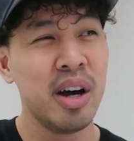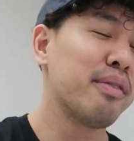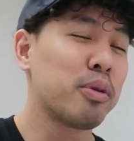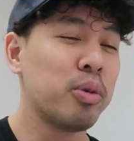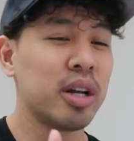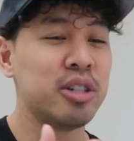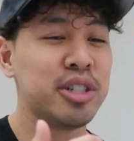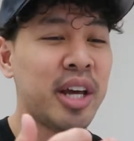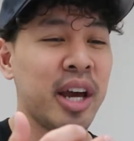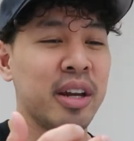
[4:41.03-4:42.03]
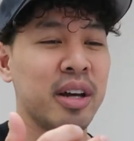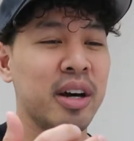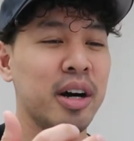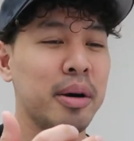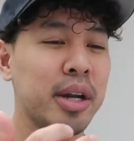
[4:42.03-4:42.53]
And from what I understand,
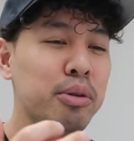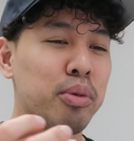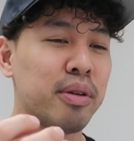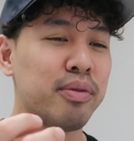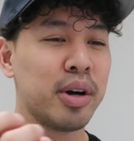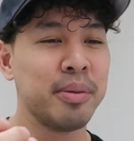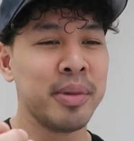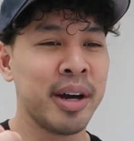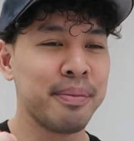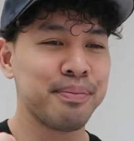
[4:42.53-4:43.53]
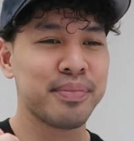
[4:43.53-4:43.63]
uh, anywhere from like